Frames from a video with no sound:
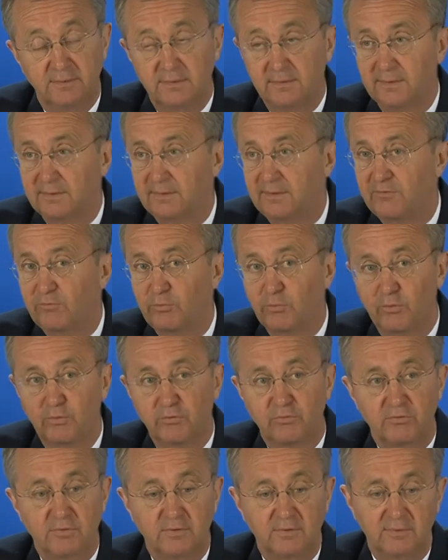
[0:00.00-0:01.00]
And this
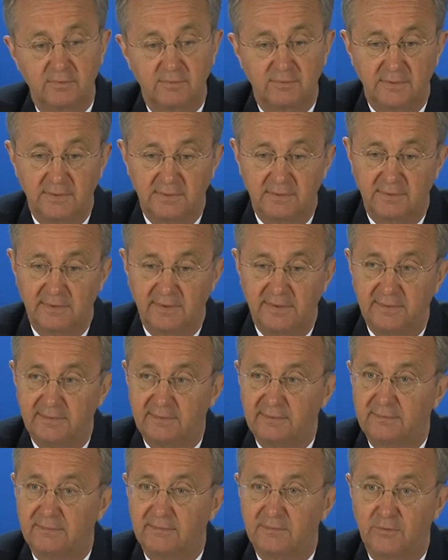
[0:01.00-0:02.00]
was in the
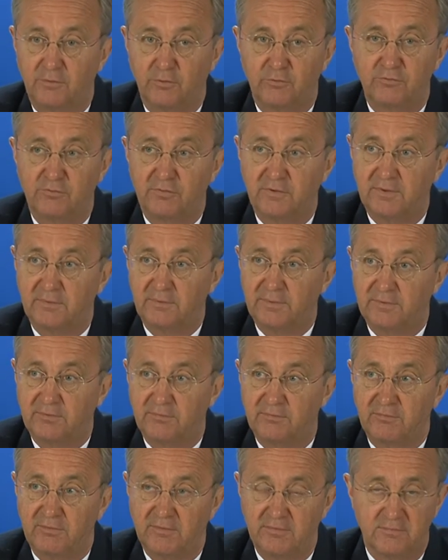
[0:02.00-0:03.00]
late last year, and
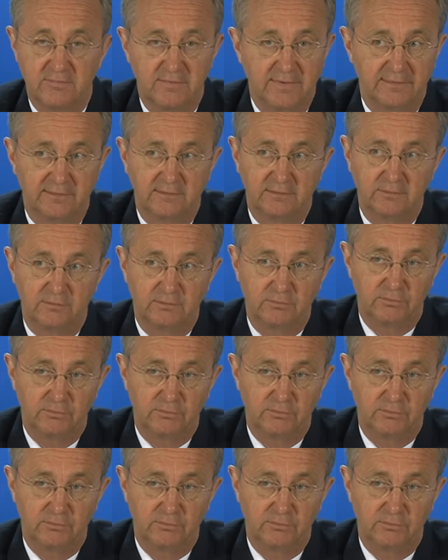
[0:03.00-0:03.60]
since then